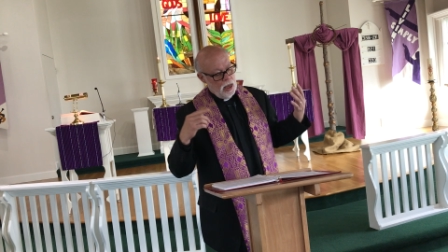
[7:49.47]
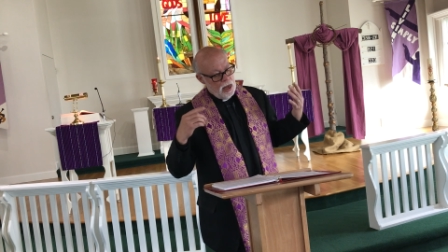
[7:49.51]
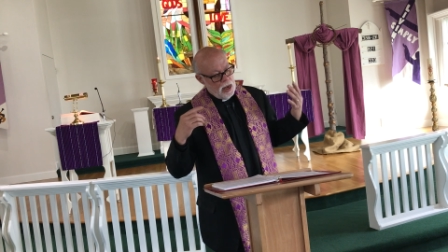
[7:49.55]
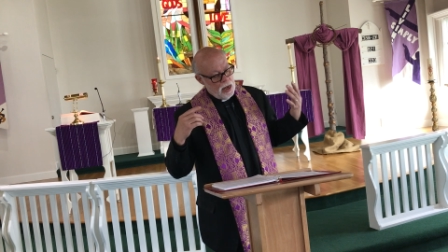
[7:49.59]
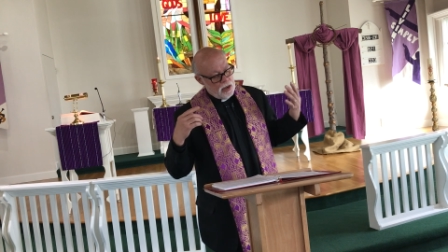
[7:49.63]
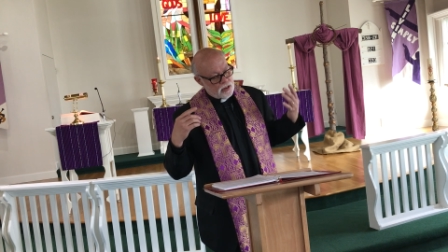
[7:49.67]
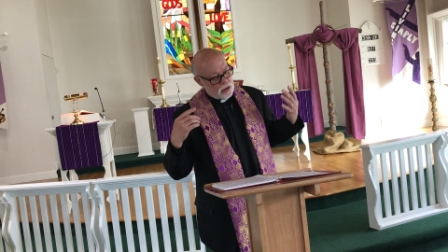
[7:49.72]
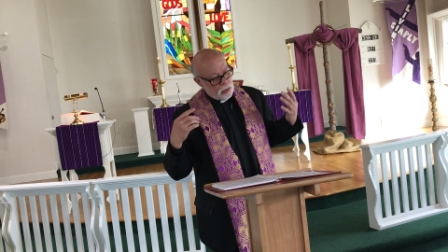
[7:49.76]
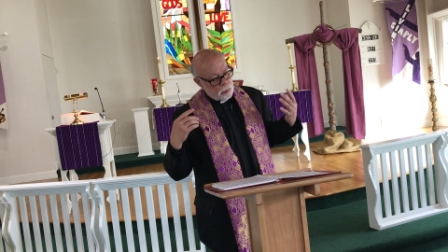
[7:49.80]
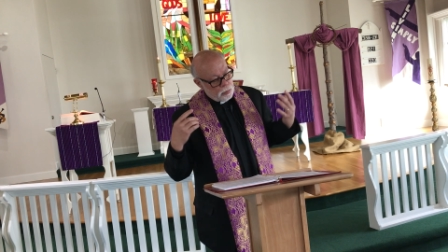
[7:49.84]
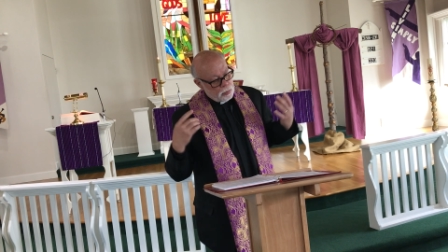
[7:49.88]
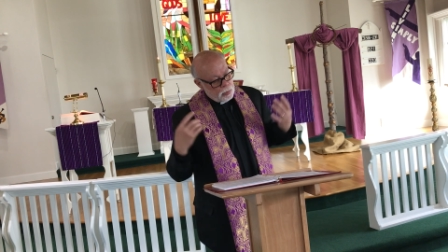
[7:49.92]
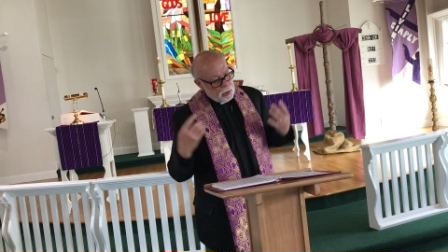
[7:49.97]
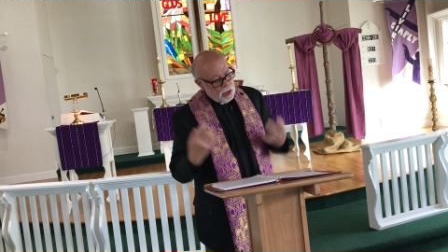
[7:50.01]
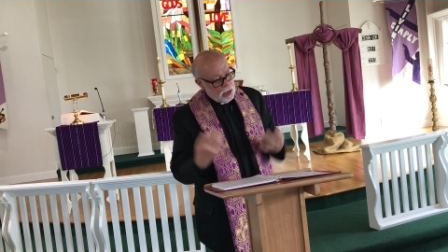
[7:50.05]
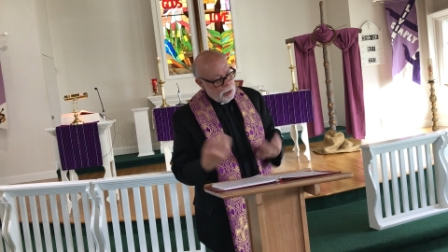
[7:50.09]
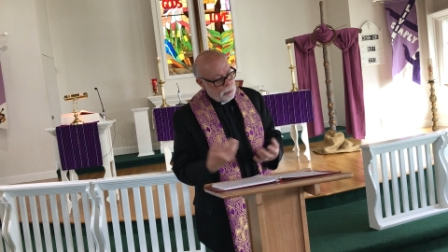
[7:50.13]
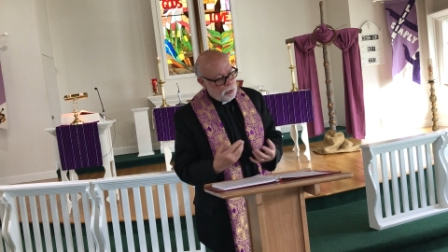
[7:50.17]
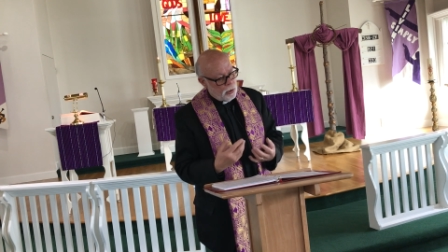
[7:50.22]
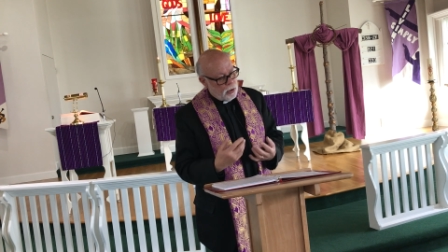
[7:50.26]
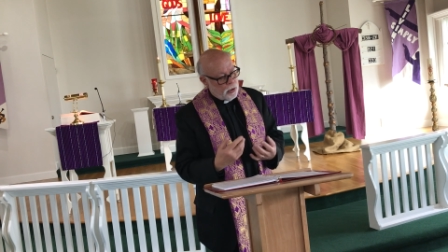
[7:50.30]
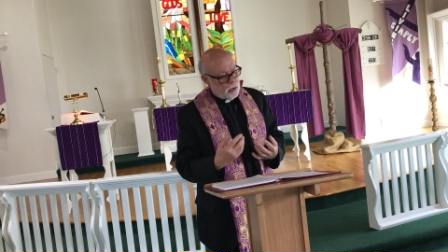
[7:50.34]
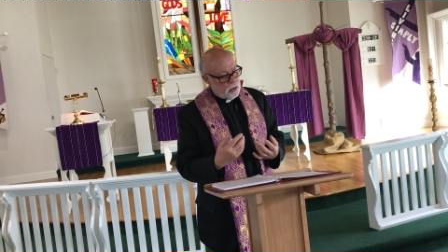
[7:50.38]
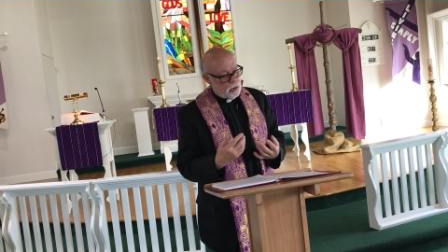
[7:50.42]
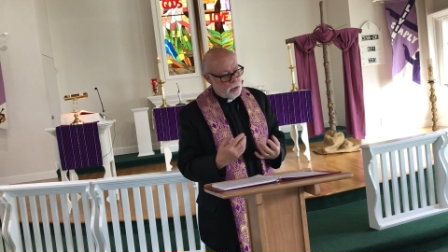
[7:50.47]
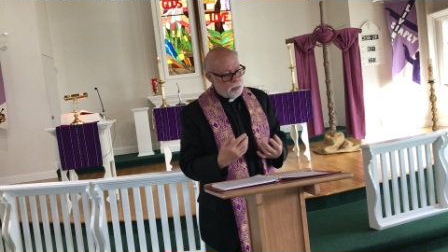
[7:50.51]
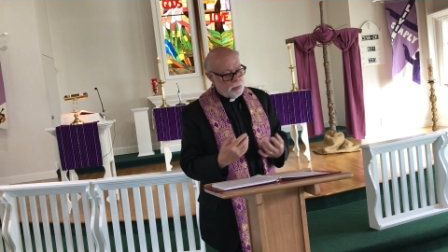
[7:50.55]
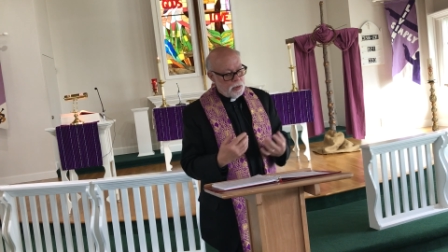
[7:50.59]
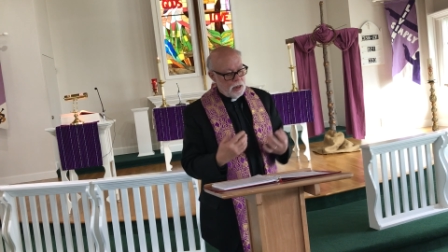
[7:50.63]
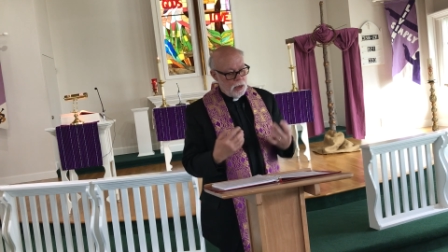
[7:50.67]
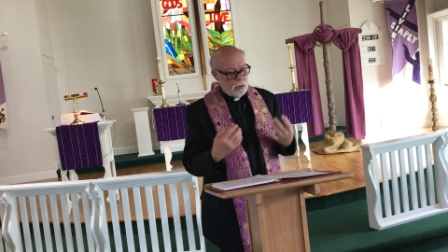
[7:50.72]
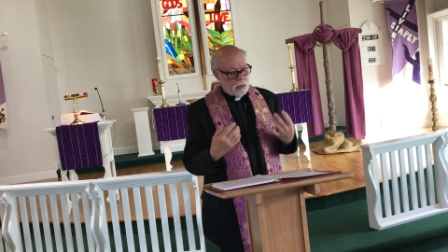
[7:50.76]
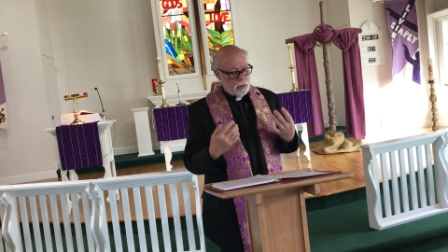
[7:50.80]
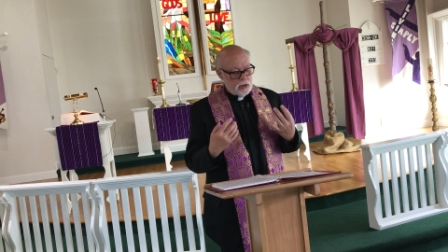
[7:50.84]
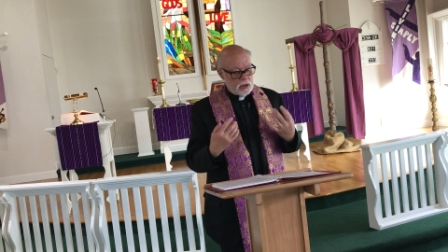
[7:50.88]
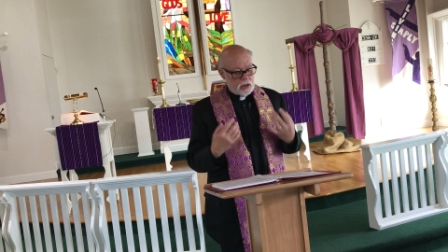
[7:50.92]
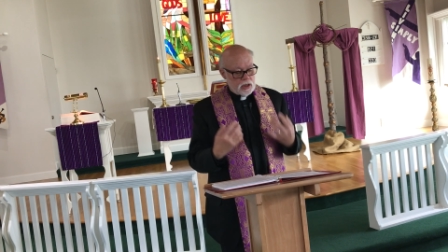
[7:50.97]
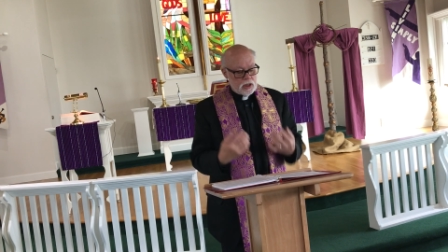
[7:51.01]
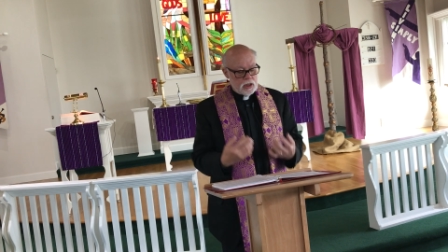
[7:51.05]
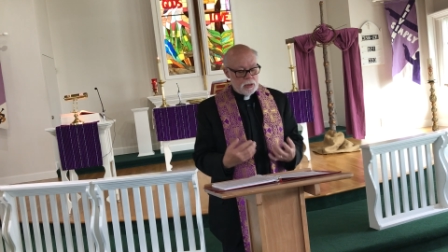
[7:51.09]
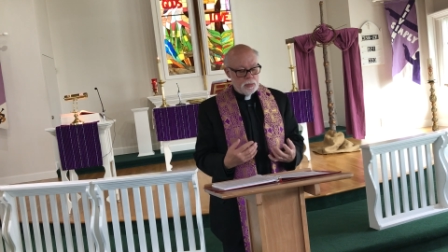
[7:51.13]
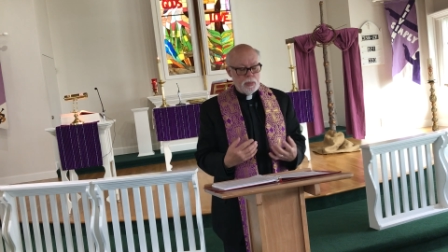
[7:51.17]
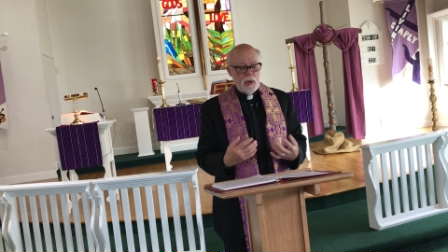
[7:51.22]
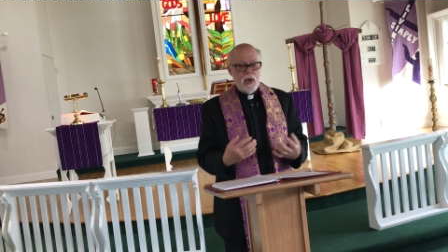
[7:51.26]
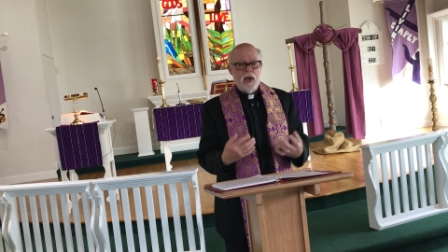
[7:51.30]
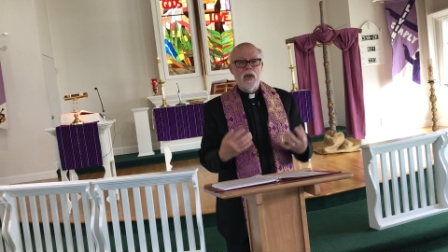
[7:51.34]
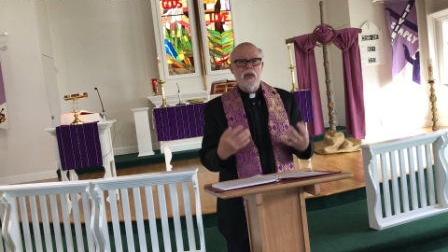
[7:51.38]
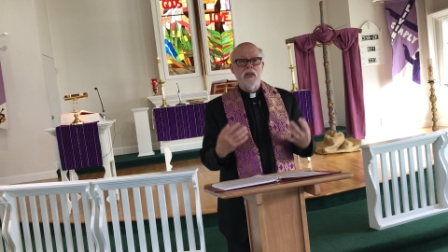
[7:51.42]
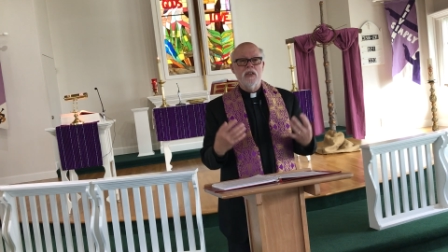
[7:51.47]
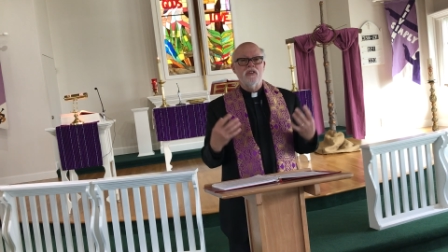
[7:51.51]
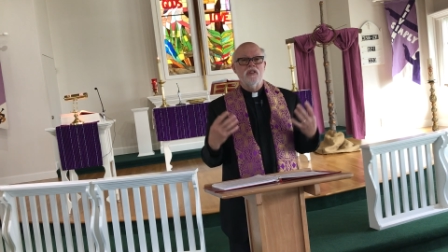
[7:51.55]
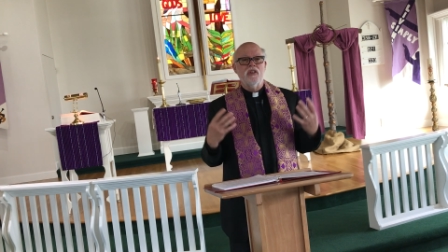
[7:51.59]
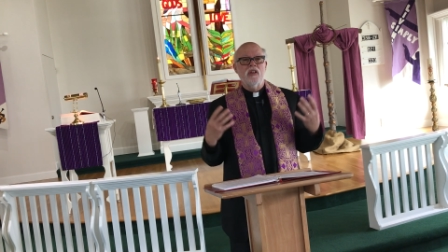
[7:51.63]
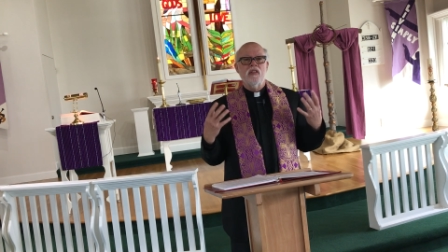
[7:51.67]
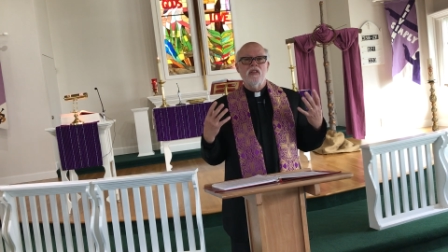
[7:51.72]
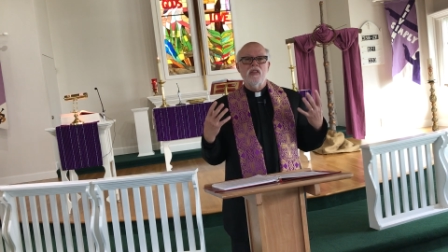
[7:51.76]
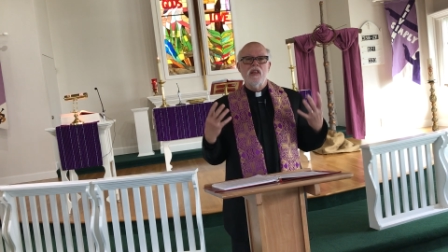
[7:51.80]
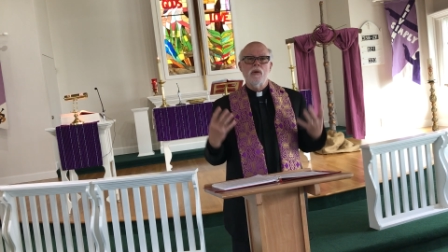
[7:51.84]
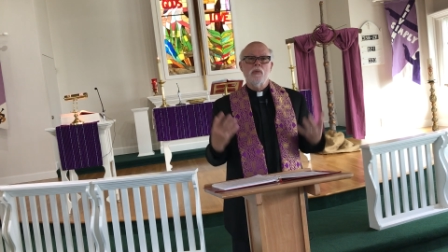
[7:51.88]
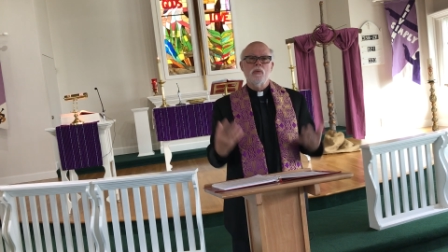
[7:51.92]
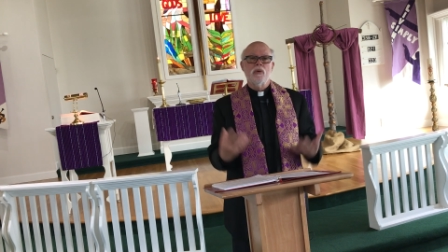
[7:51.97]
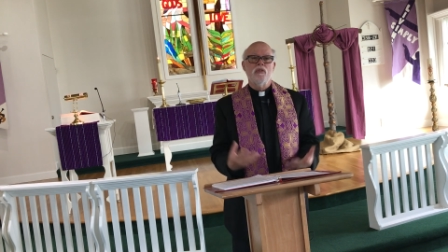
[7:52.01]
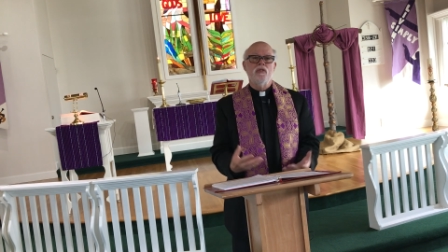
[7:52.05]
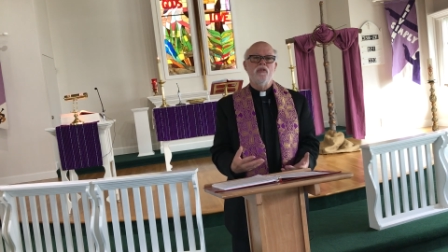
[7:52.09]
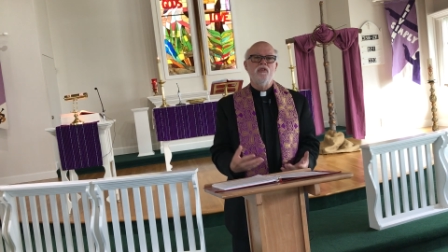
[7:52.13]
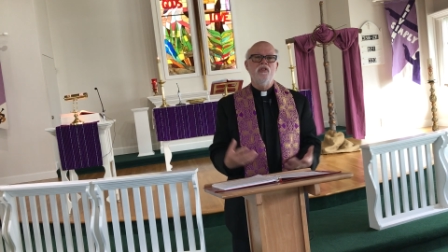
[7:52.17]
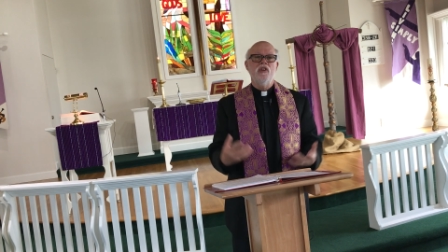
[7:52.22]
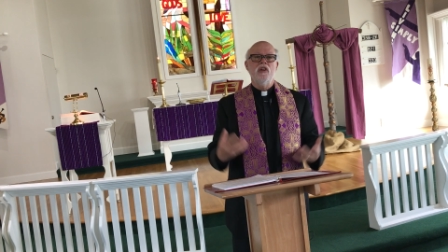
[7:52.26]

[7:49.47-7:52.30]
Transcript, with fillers: As a people group, they were despised and they were